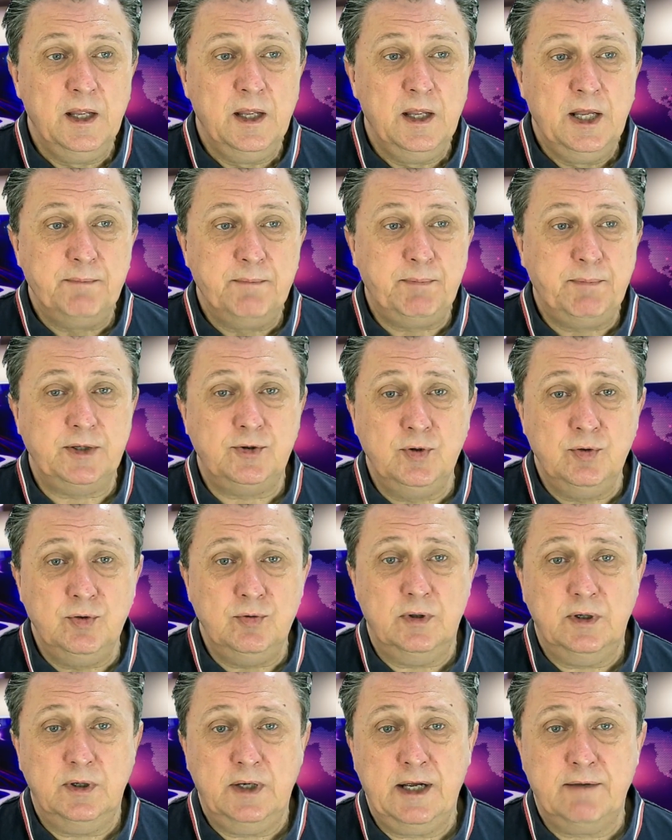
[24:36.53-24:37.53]
But
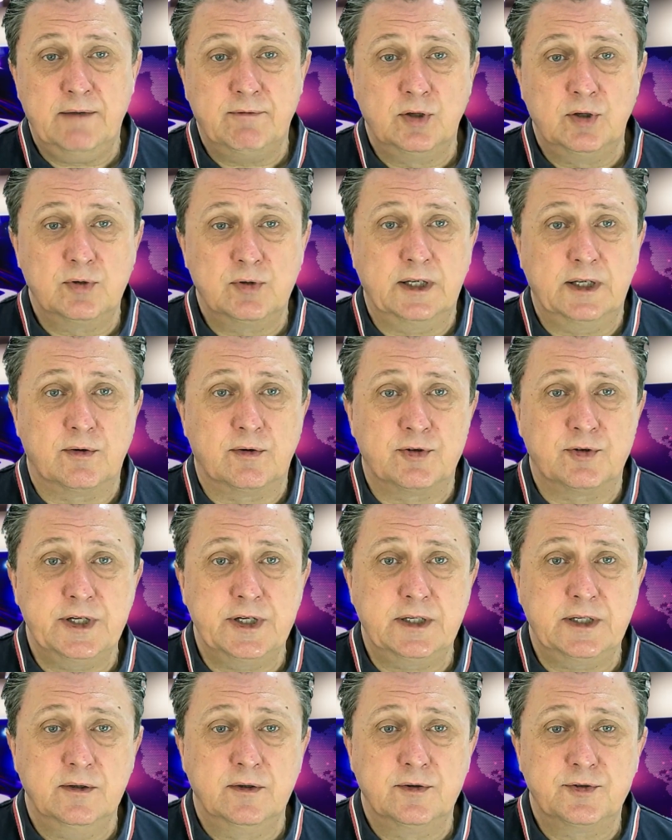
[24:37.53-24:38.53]
you have a look at our
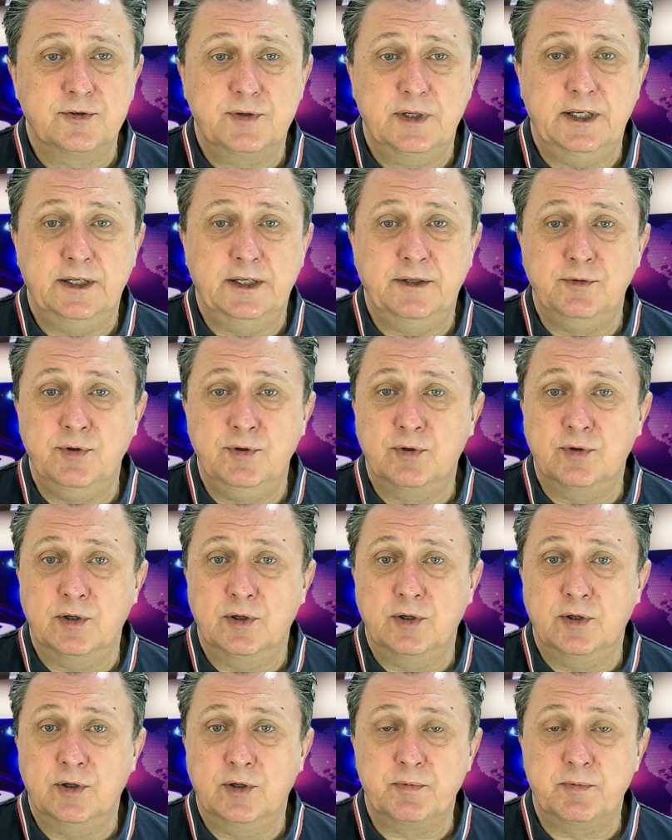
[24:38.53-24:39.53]
signals, and you can
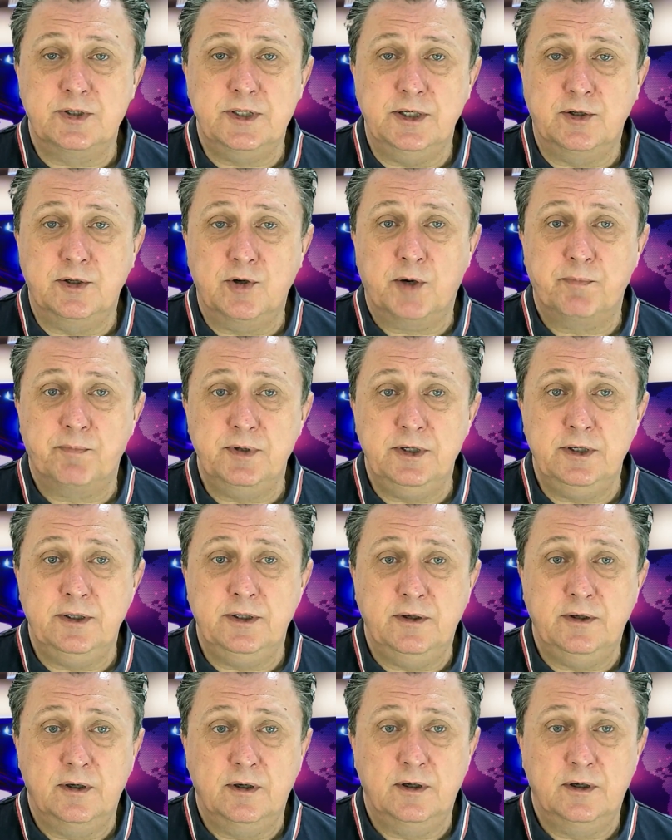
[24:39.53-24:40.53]
obviously
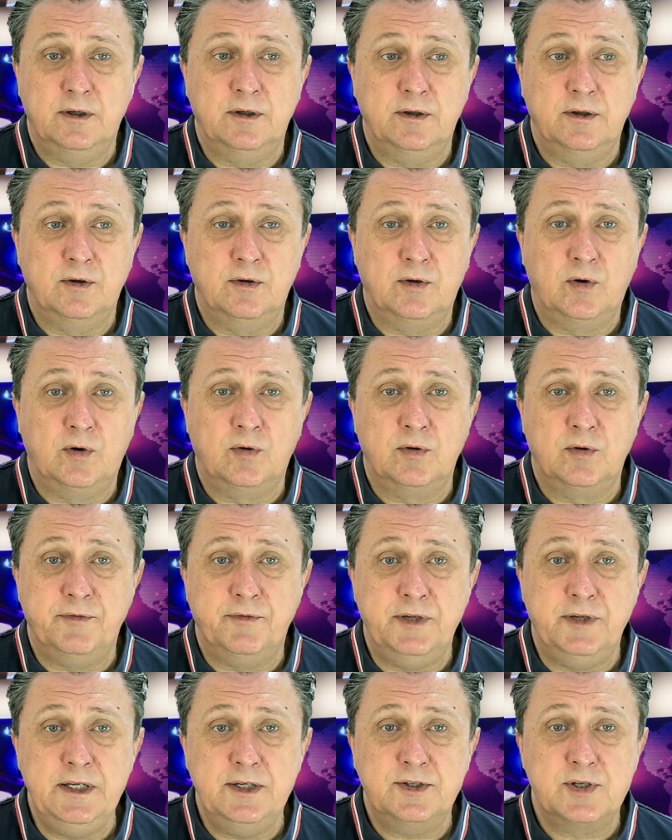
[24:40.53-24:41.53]
copy all of
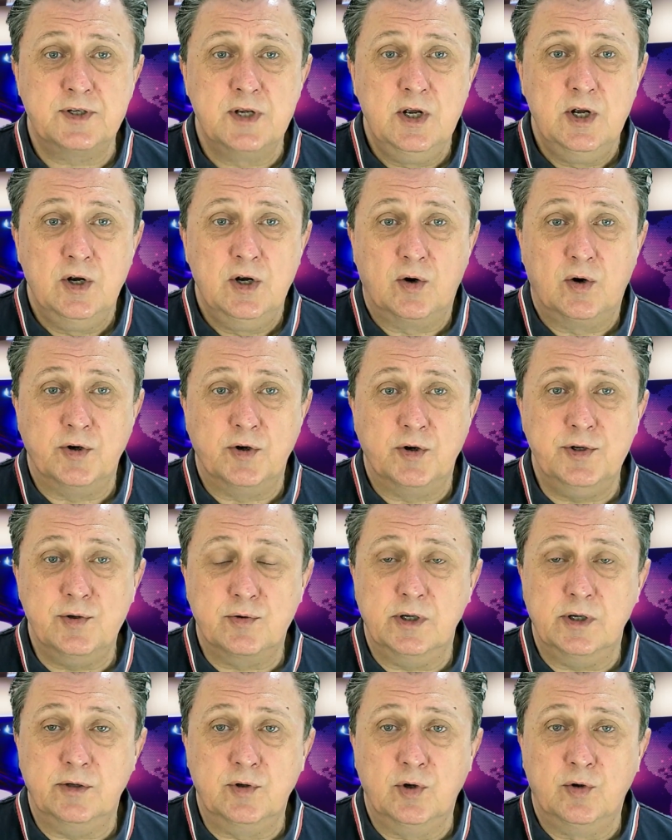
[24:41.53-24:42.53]
these, or you
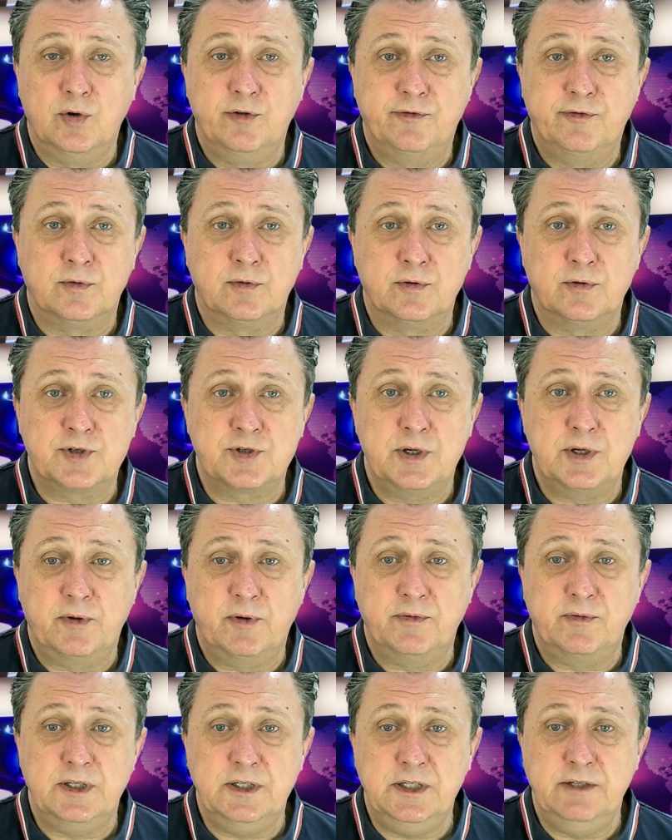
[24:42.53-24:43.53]
can go for some of
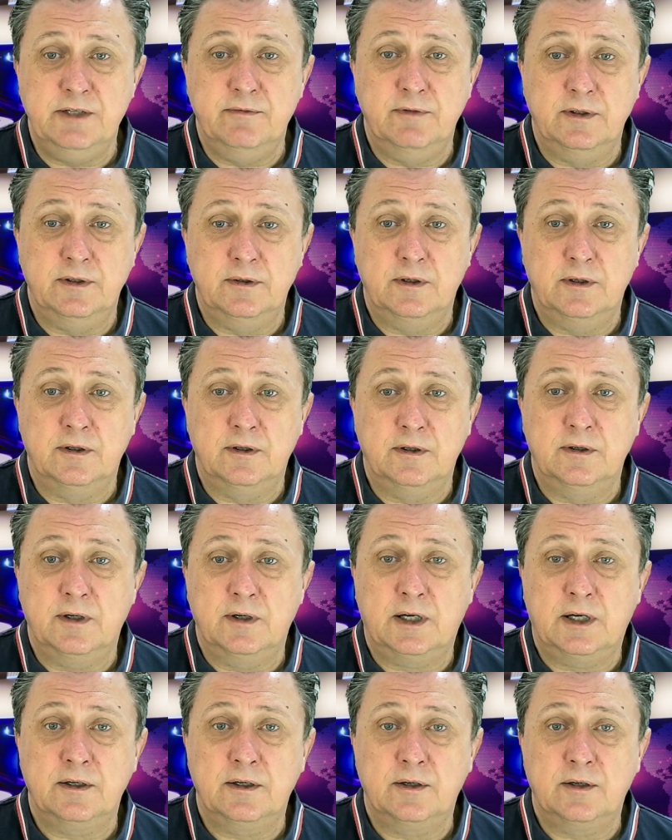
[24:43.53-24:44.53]
the even
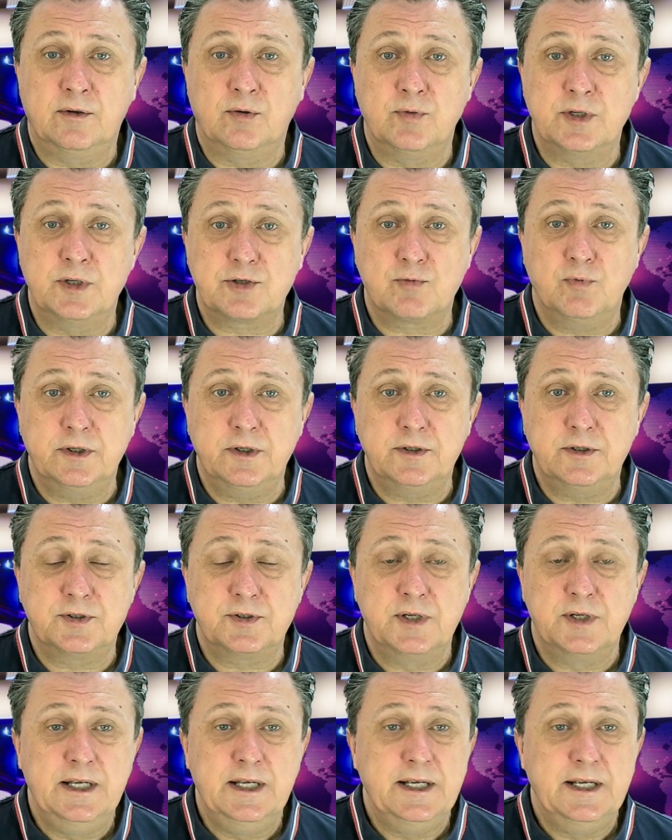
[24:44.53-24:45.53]
higher risk ones.
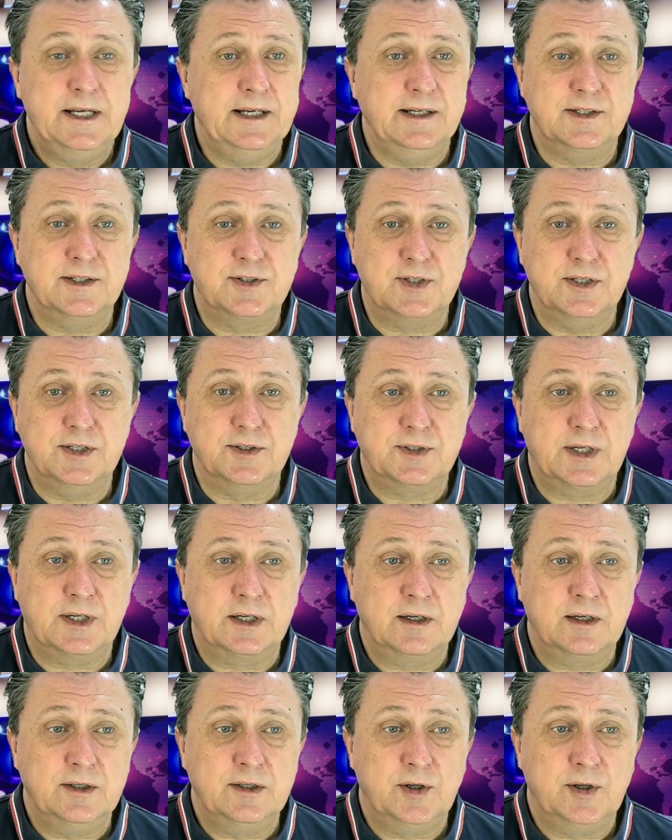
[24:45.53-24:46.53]
It is
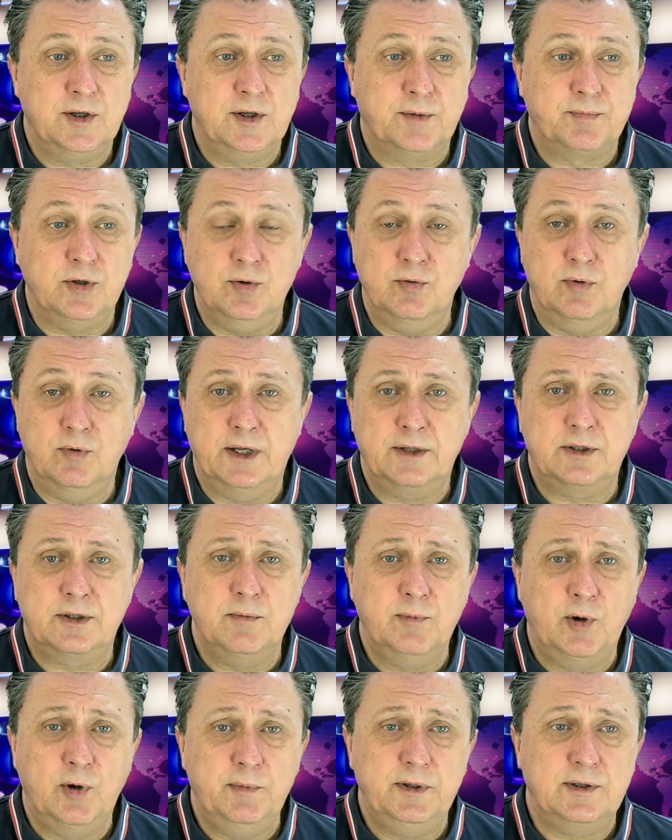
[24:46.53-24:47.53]
entirely up to you. At the
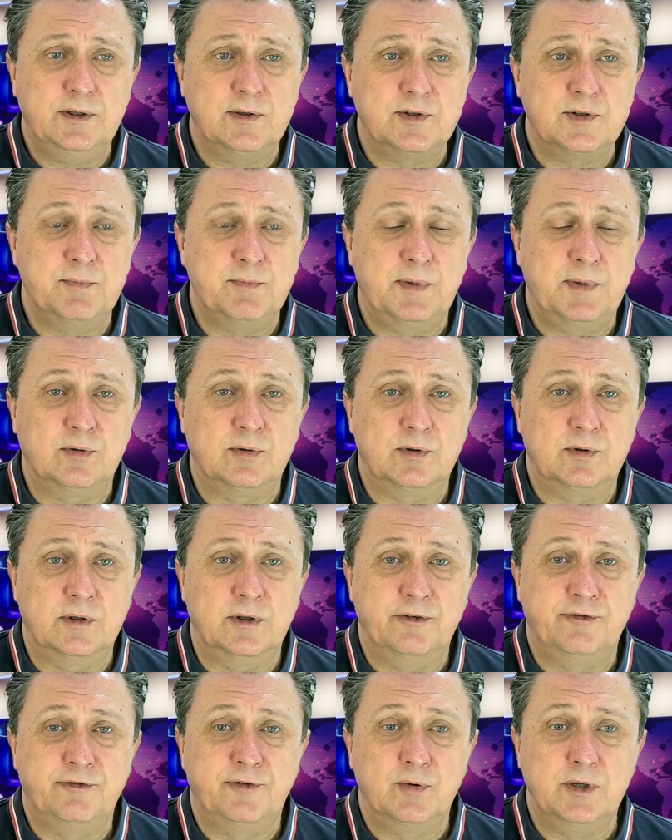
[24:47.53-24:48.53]
moment, there's about
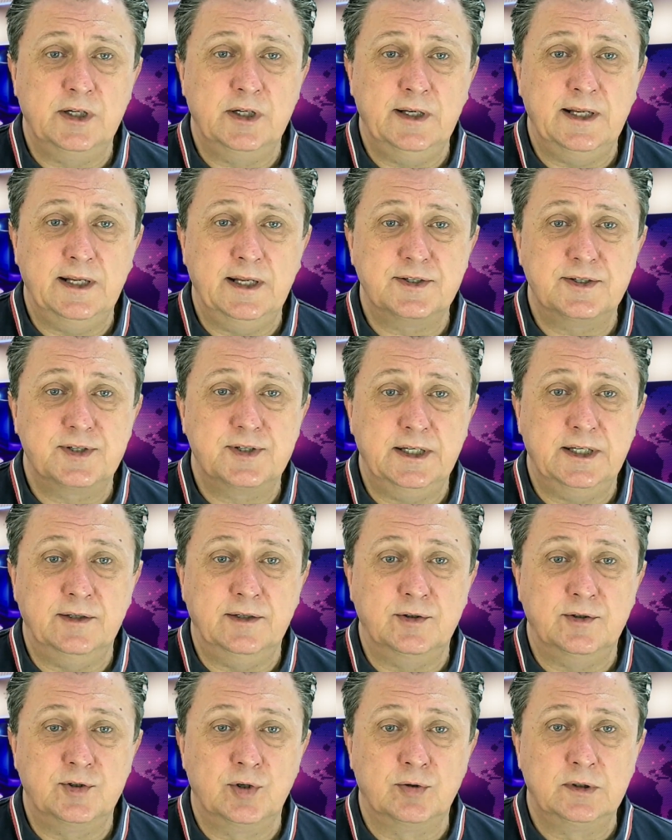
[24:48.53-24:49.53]
40 links in
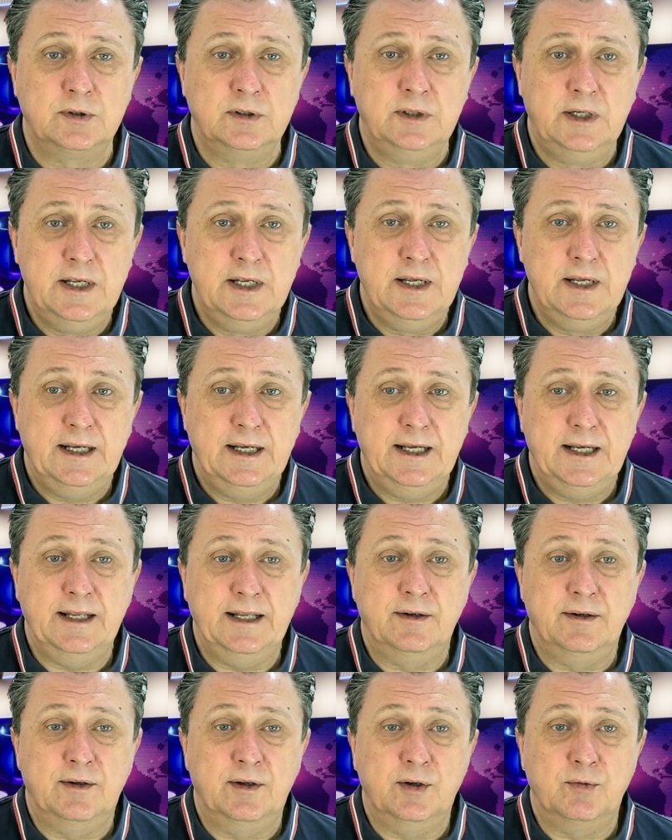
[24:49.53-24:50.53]
total,
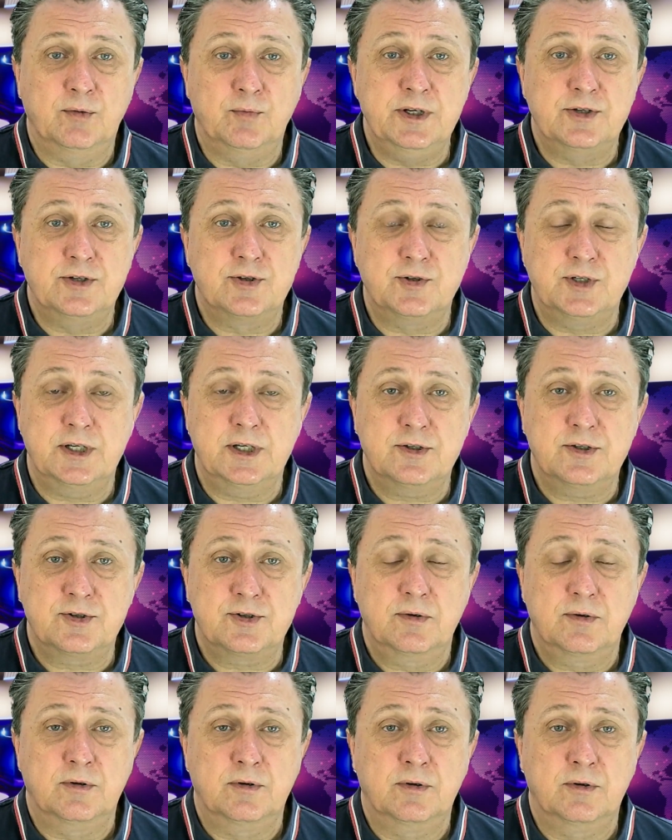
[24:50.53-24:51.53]
and we suggest
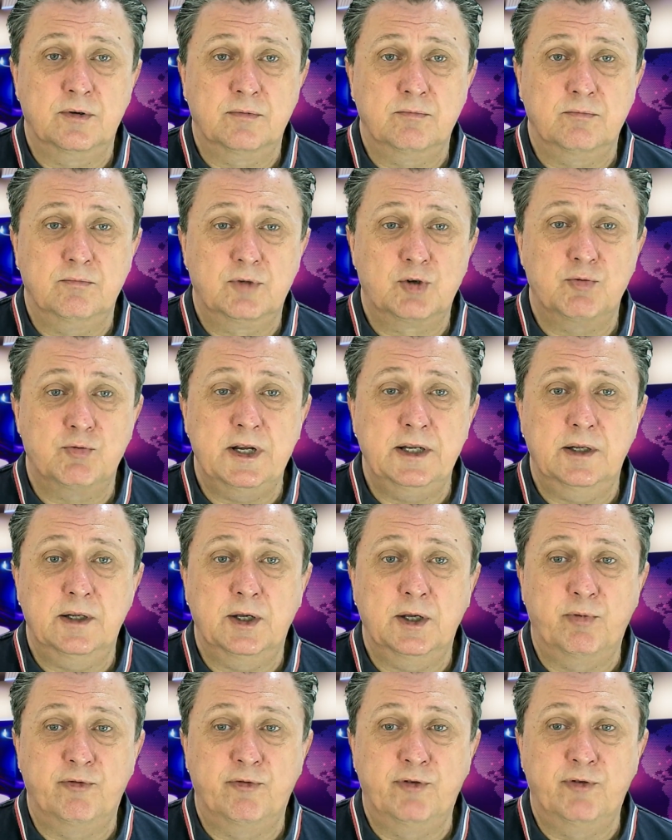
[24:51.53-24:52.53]
create a
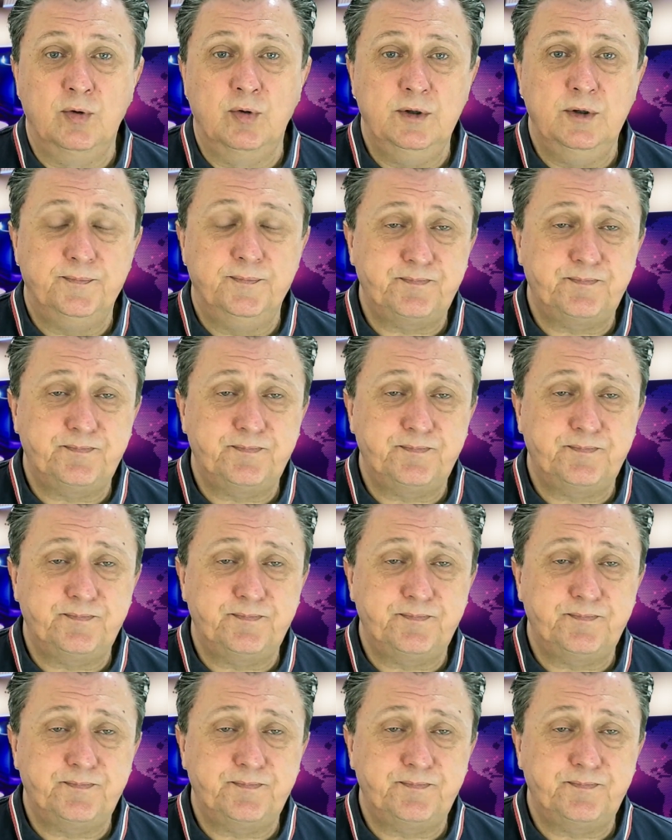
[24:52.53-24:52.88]
portfolio